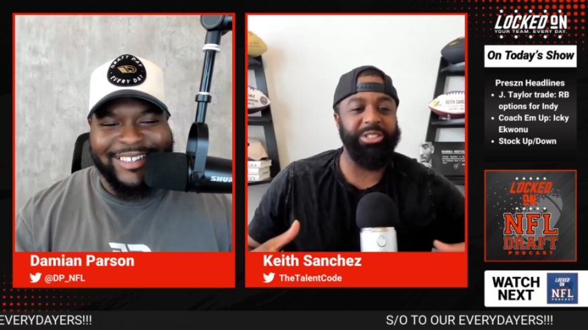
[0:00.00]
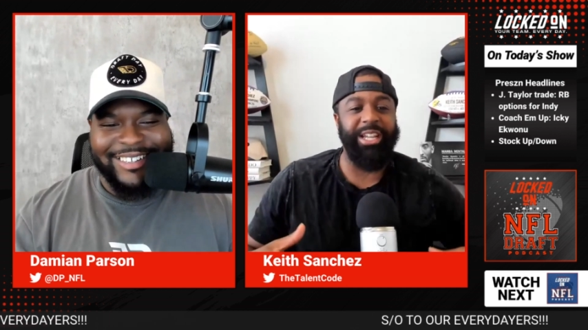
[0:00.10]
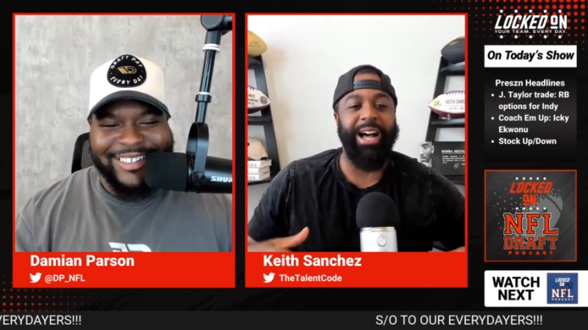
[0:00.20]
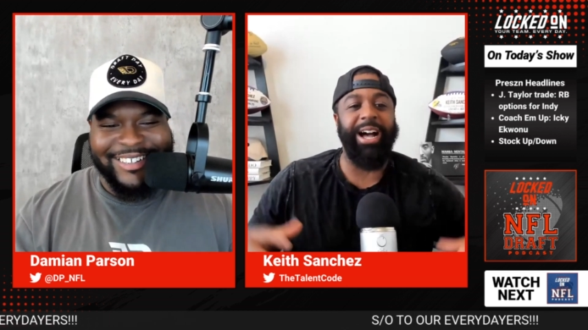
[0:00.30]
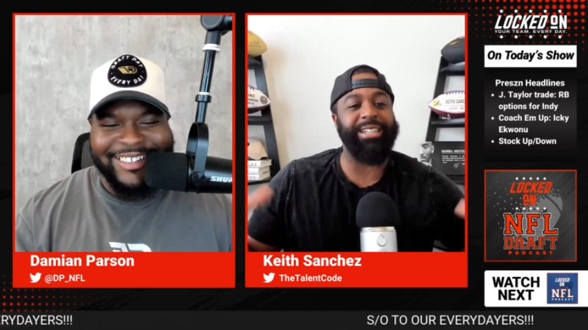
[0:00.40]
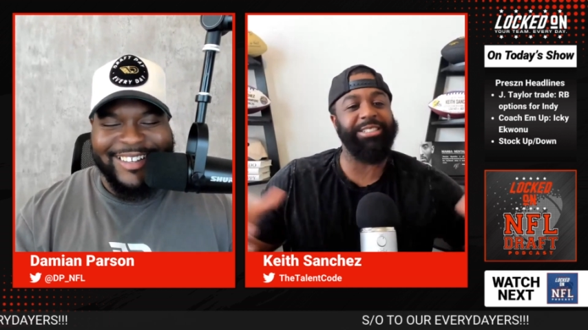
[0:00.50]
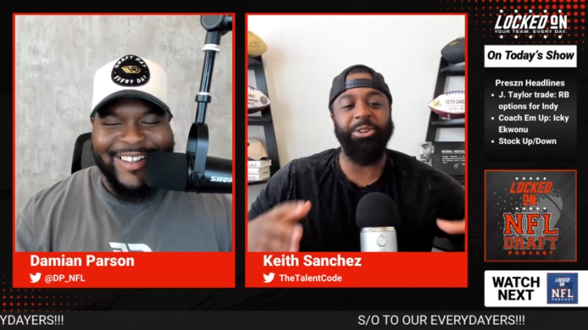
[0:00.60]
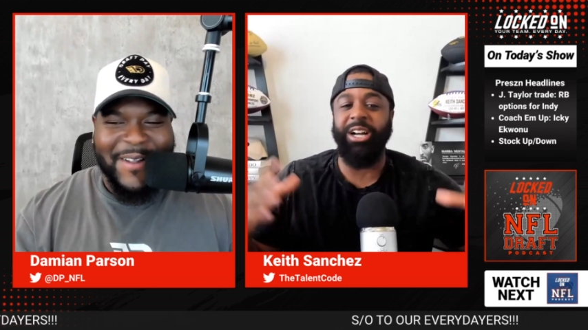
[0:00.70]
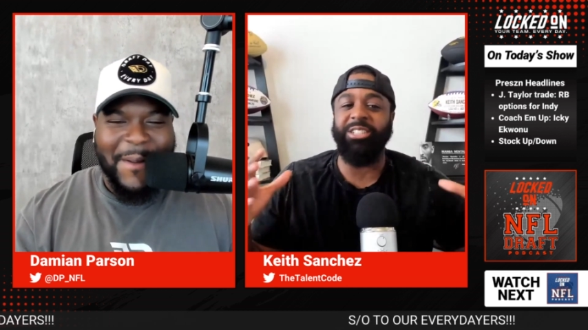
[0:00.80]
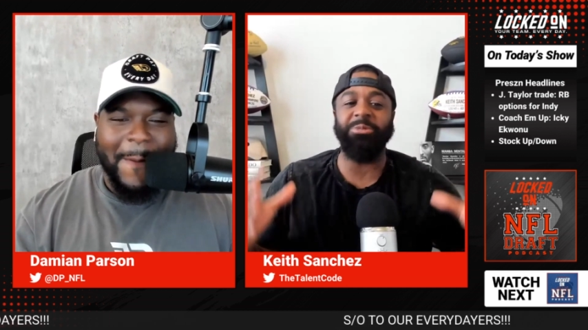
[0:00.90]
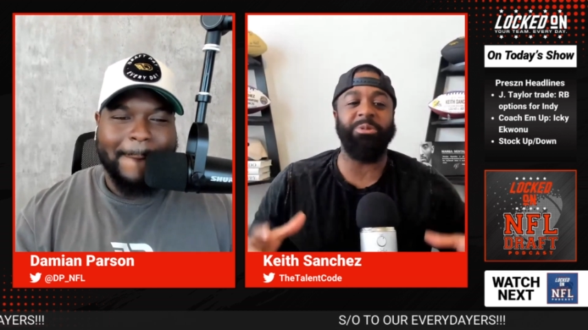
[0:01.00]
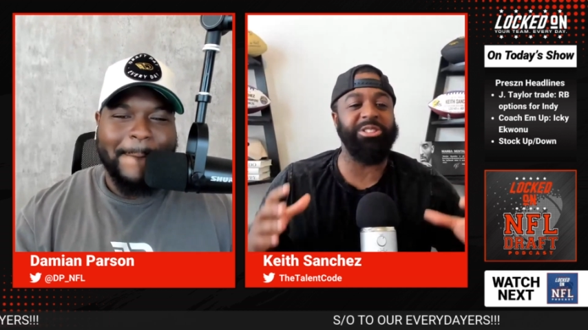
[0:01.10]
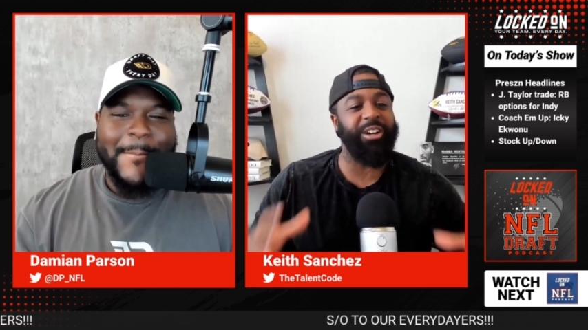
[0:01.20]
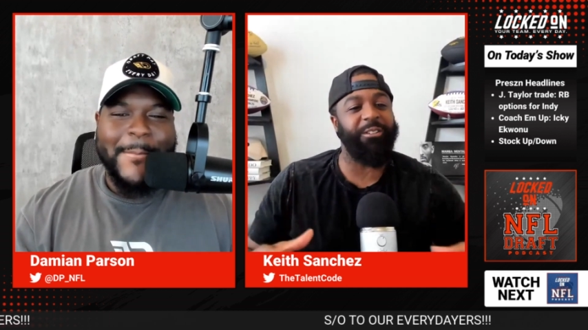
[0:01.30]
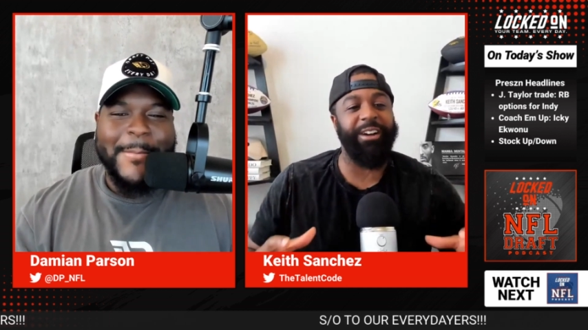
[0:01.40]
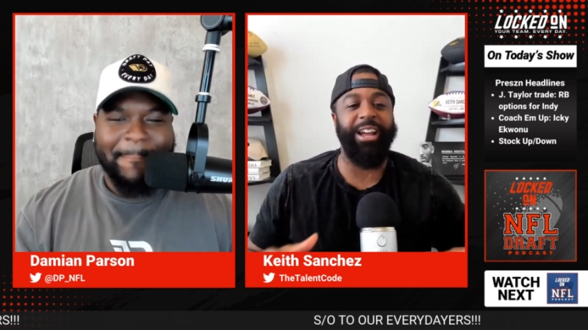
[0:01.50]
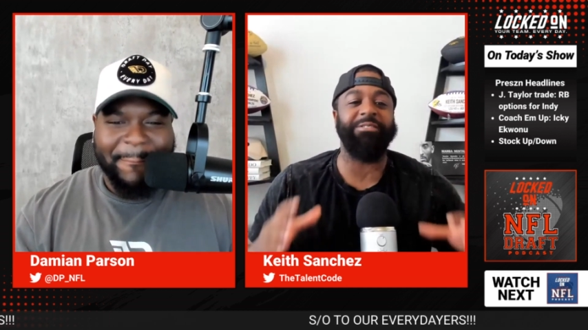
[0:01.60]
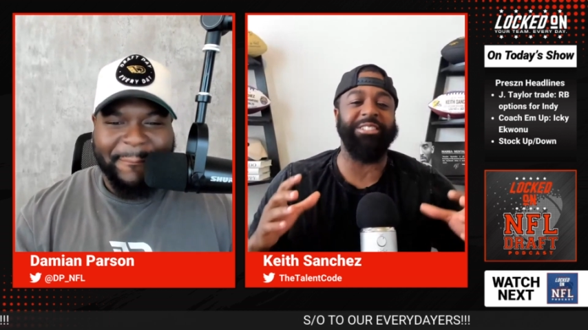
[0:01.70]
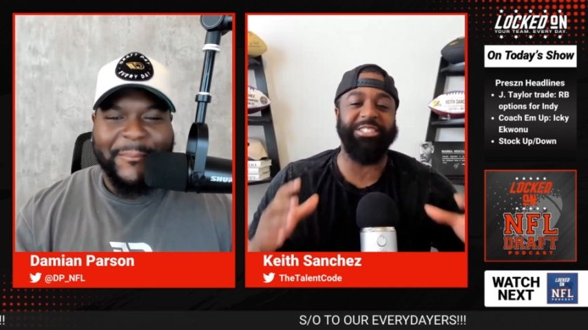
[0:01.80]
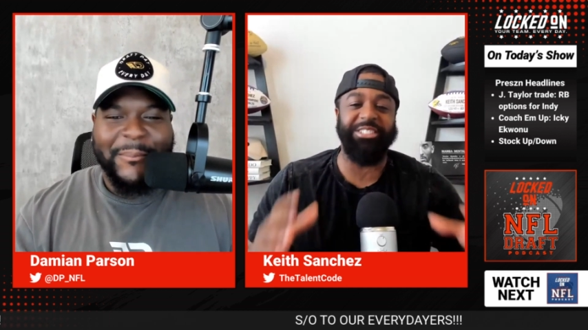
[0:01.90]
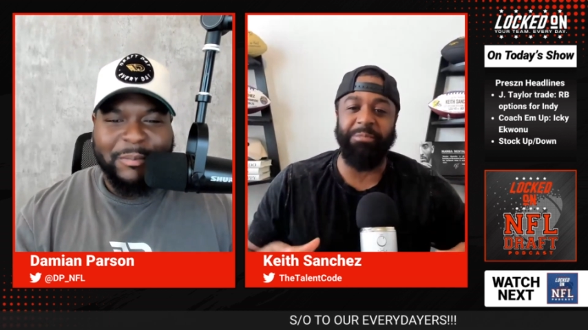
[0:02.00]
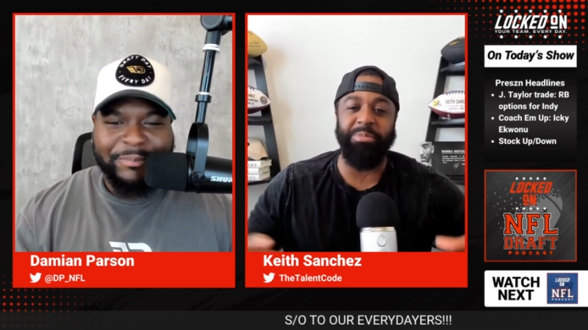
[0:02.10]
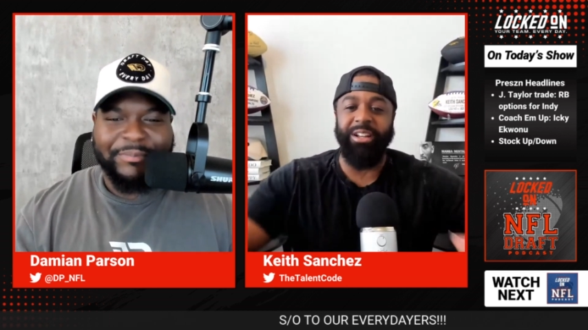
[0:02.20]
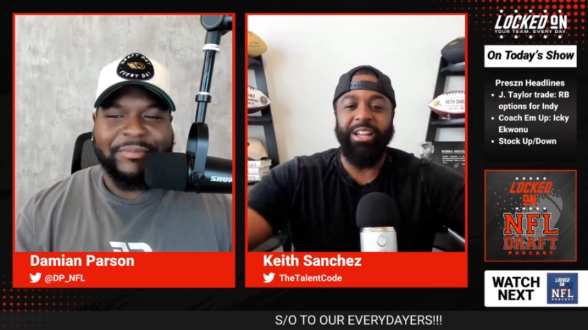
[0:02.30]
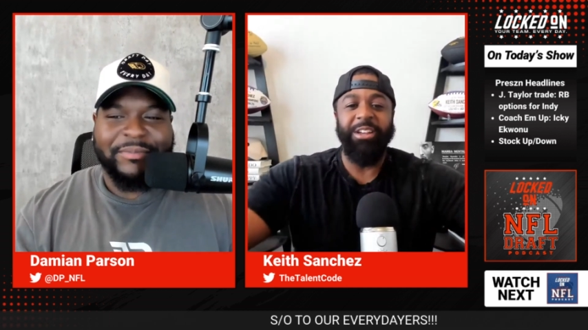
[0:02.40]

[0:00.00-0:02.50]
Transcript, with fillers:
Speaker 1: I still got some more stuff I have to say, but you know,